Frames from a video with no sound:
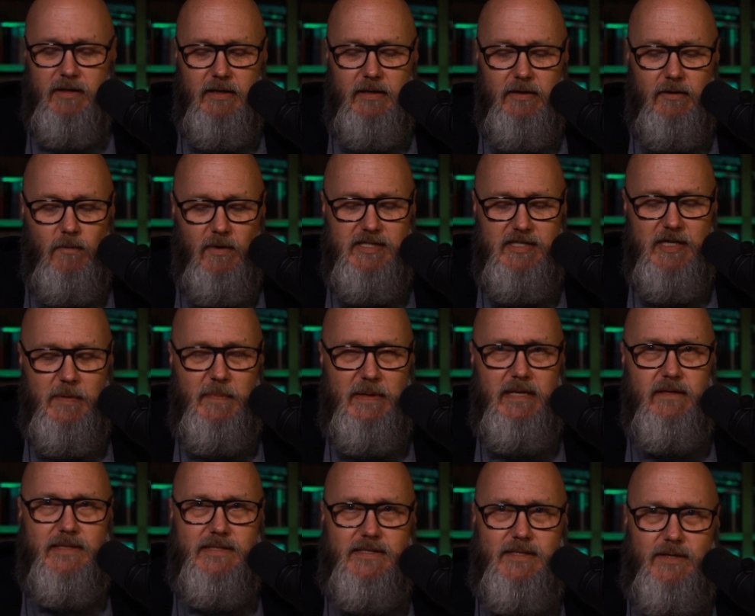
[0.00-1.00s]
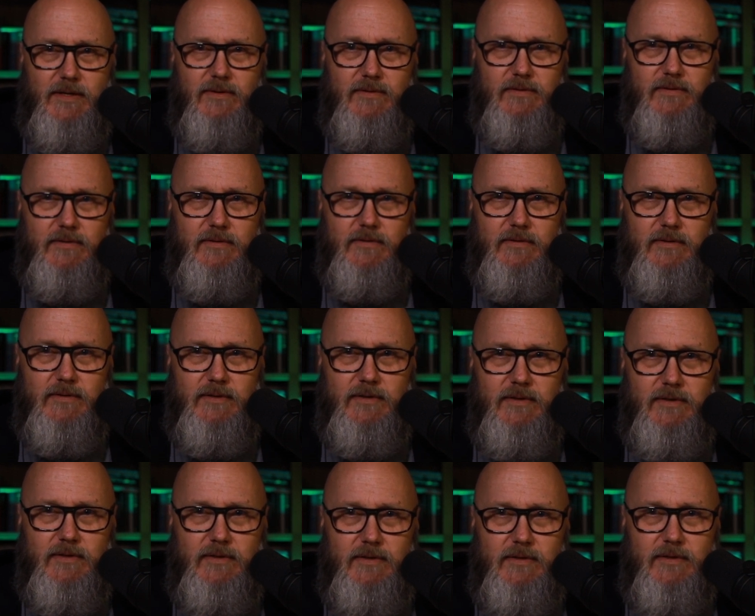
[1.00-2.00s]
What's he appealing to?
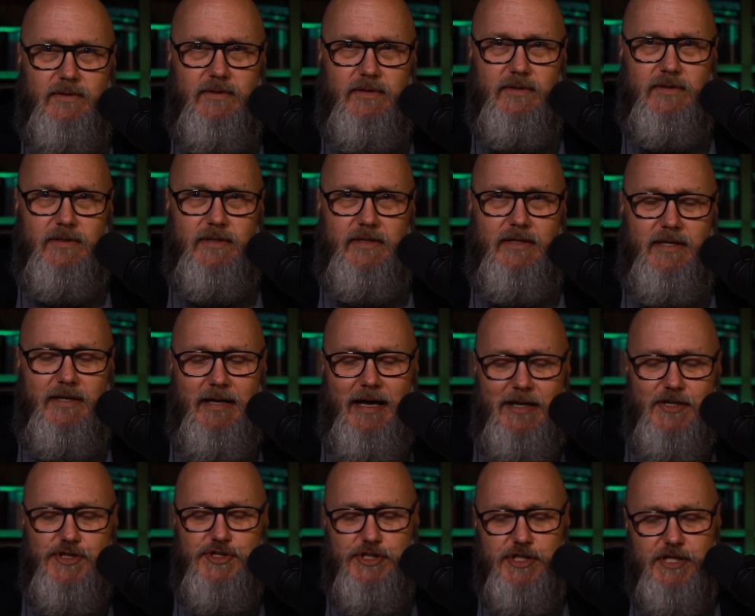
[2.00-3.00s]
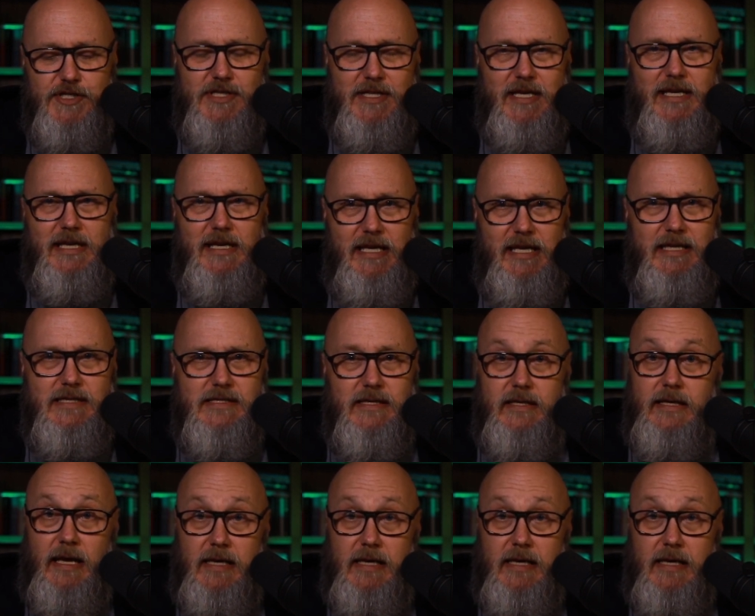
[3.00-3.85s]
Not just that he needs it.